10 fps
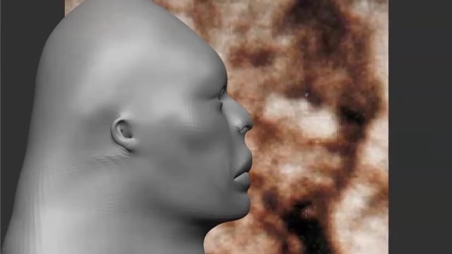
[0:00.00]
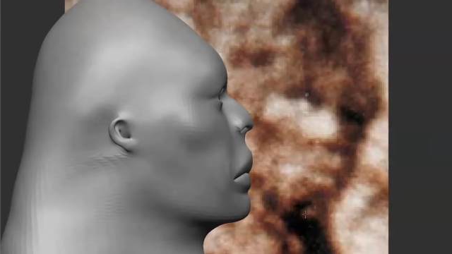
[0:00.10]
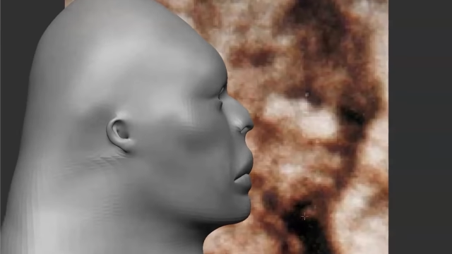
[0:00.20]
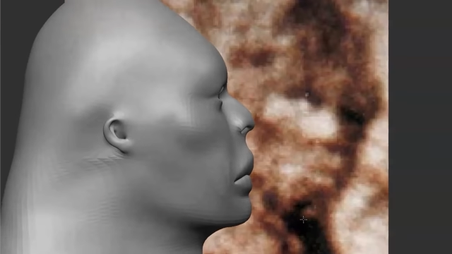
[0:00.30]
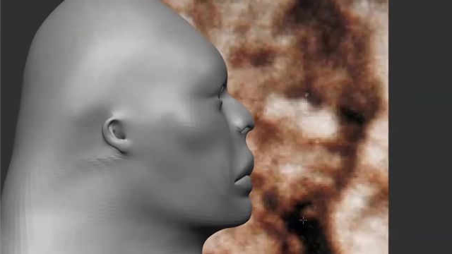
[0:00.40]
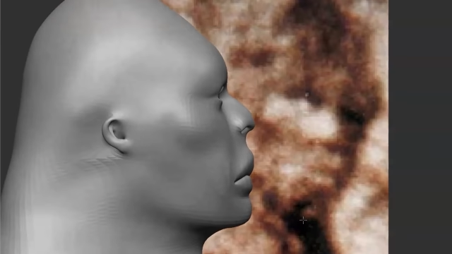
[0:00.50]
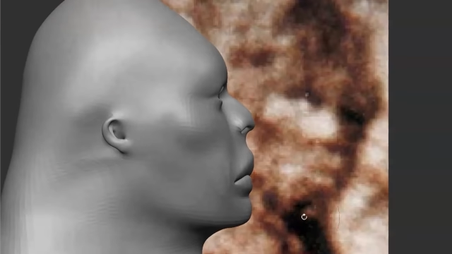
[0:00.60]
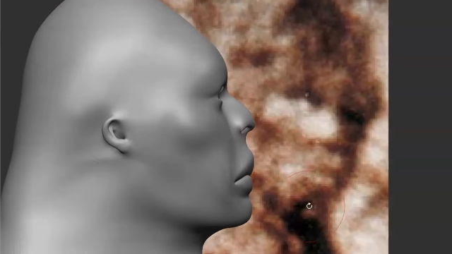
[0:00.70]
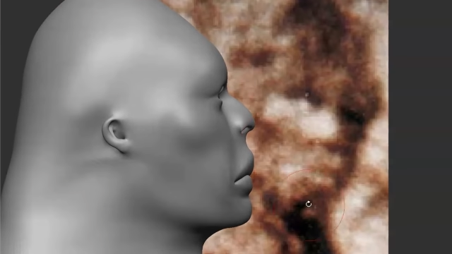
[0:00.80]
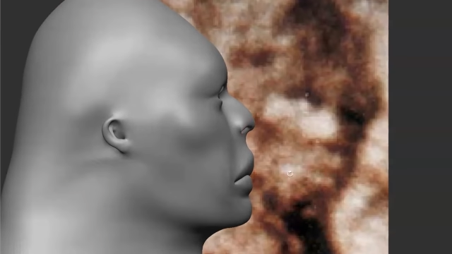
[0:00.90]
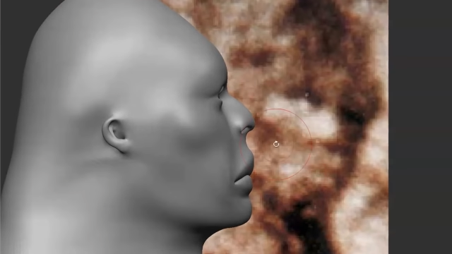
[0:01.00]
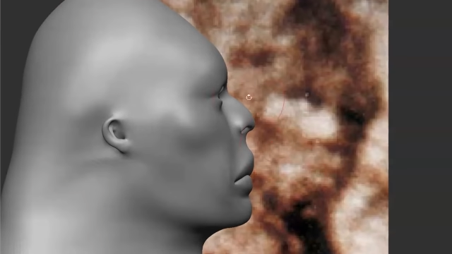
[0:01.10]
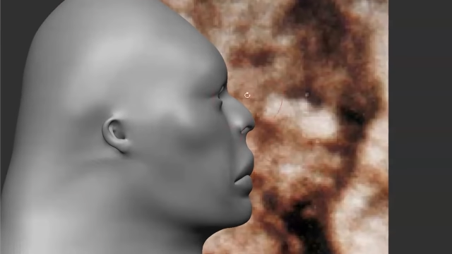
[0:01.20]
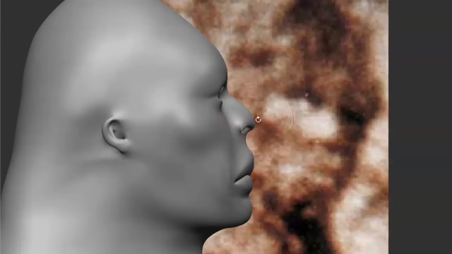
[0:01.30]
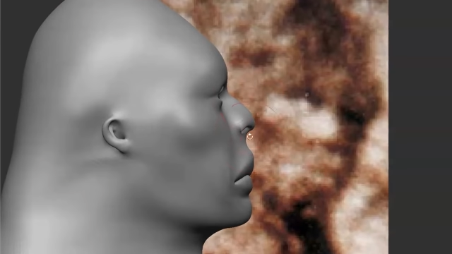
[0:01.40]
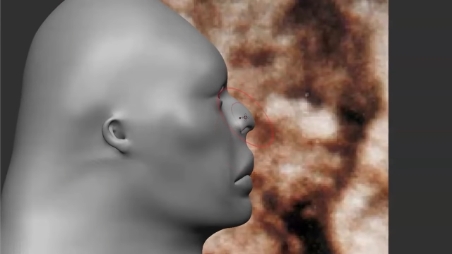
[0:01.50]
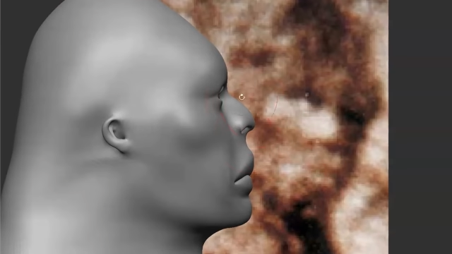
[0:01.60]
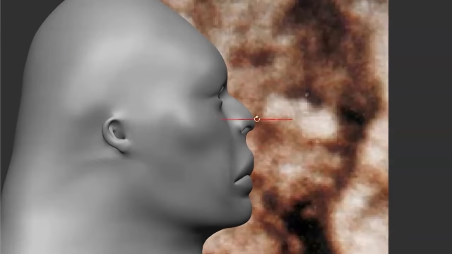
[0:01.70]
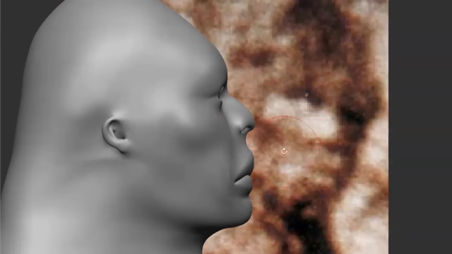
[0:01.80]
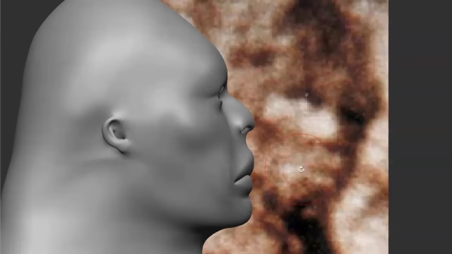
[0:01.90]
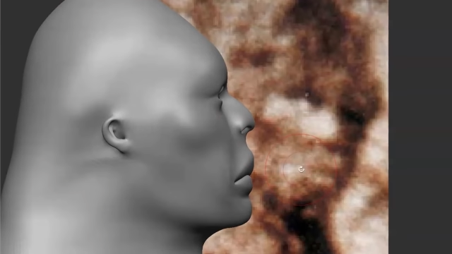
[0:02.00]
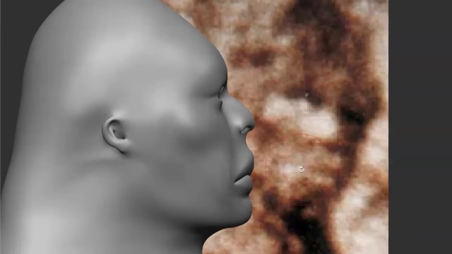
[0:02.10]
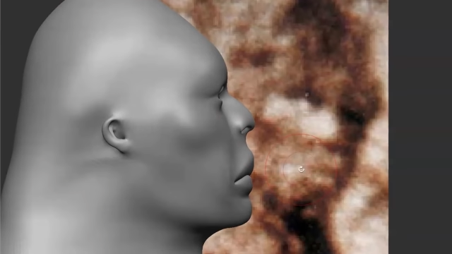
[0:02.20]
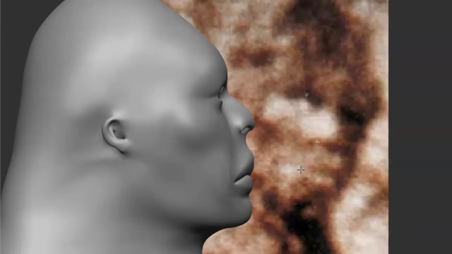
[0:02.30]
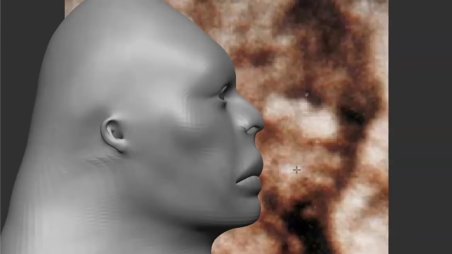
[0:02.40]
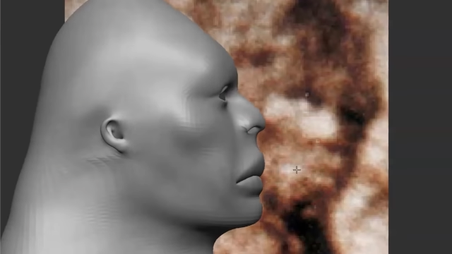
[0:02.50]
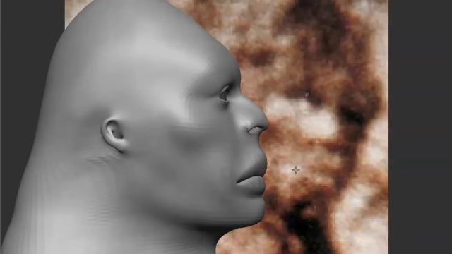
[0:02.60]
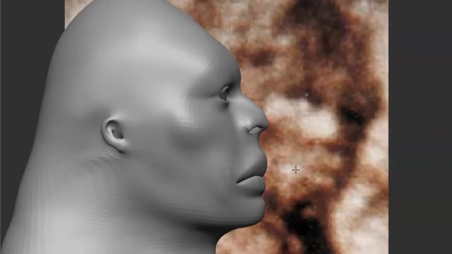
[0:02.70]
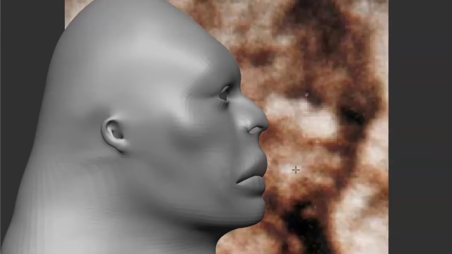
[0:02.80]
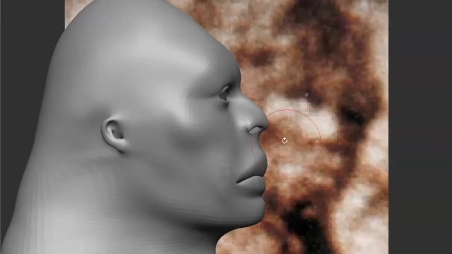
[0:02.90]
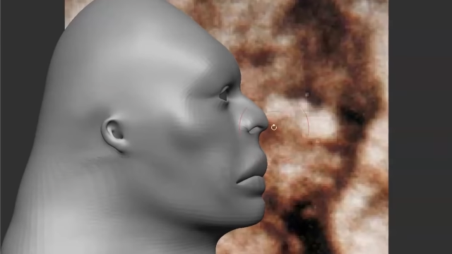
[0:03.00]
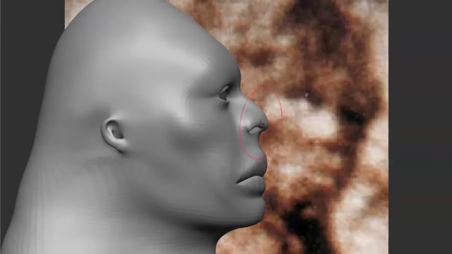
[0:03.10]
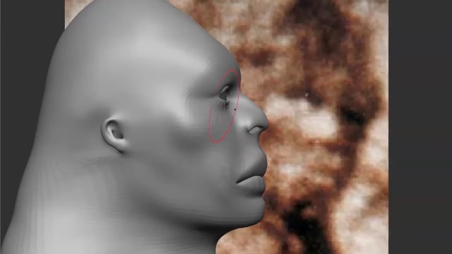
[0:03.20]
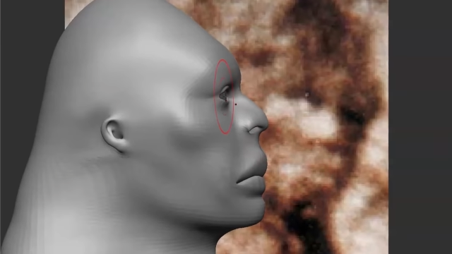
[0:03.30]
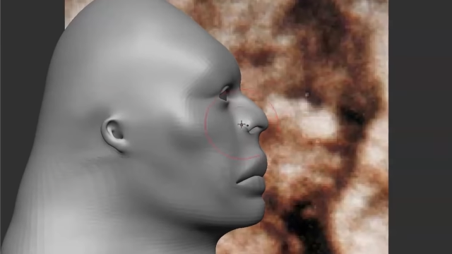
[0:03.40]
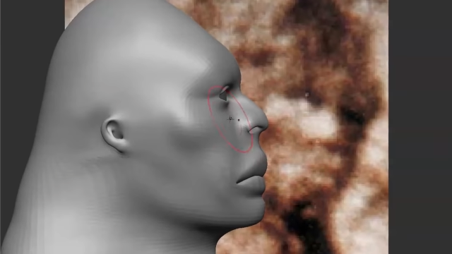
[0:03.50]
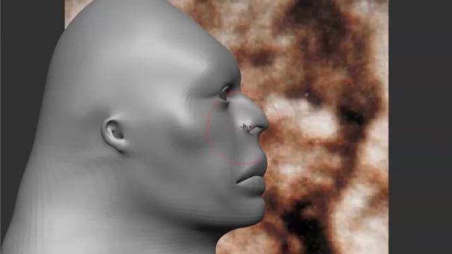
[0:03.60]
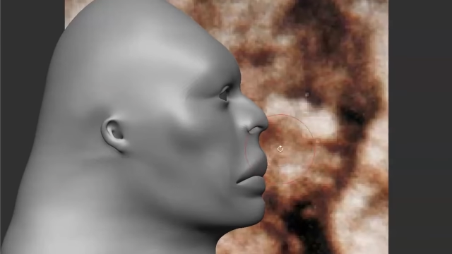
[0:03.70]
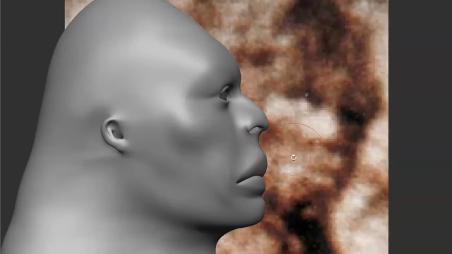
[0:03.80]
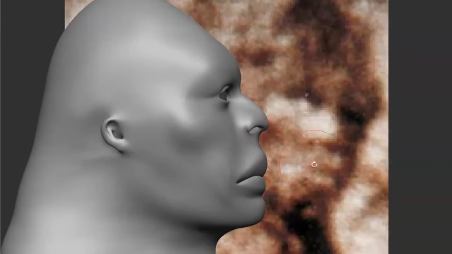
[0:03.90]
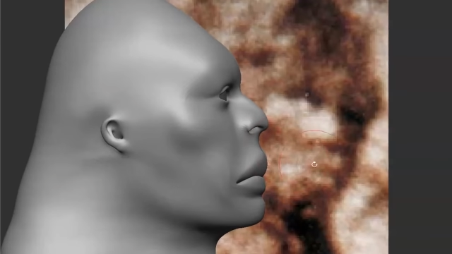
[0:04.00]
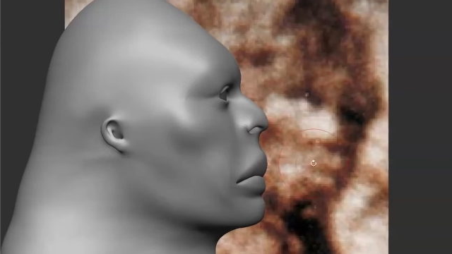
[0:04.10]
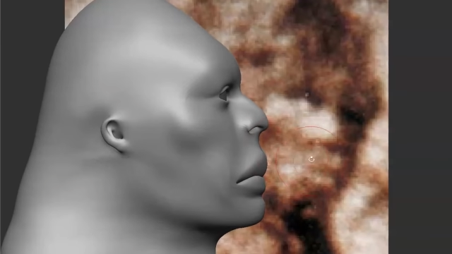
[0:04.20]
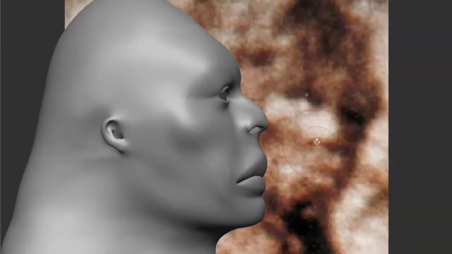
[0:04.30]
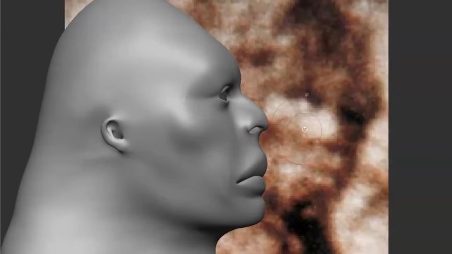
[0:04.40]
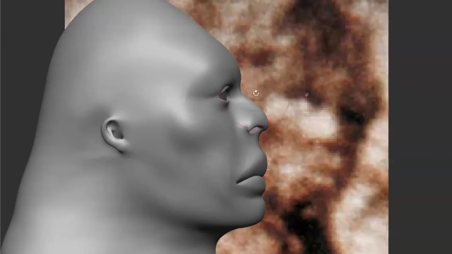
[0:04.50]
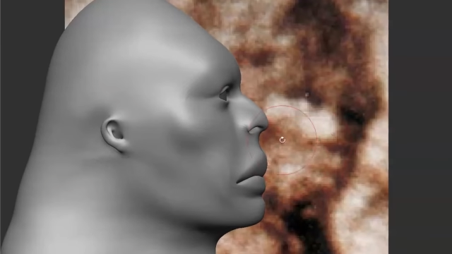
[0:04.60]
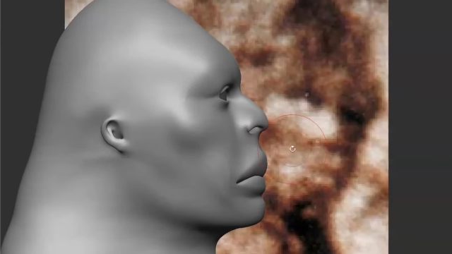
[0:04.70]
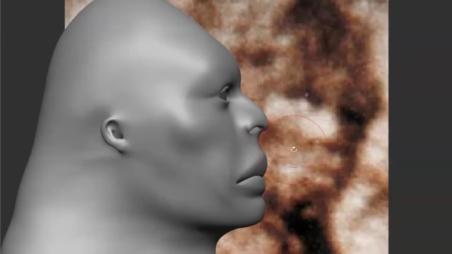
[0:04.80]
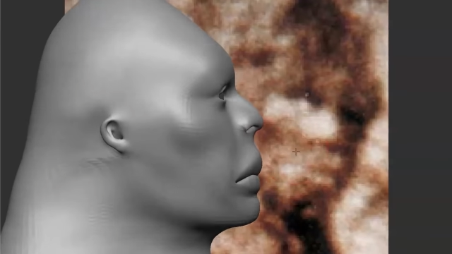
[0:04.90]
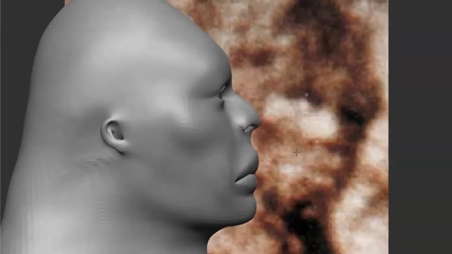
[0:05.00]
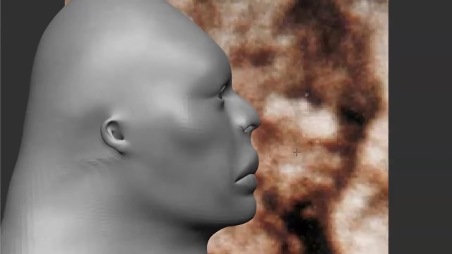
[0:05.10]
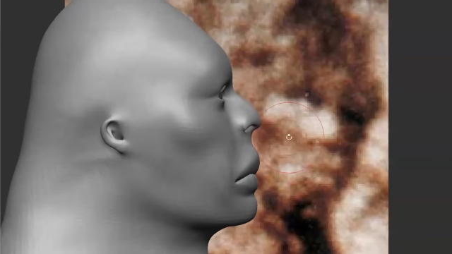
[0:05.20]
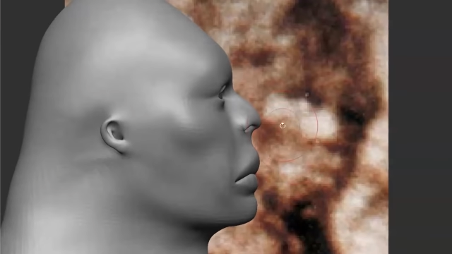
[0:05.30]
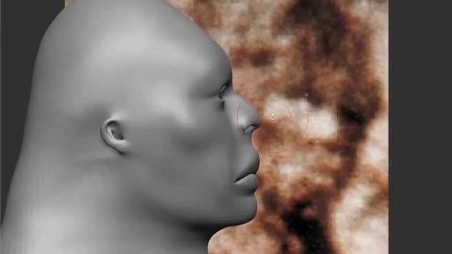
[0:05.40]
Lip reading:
No face is visible, so there are no lips to read.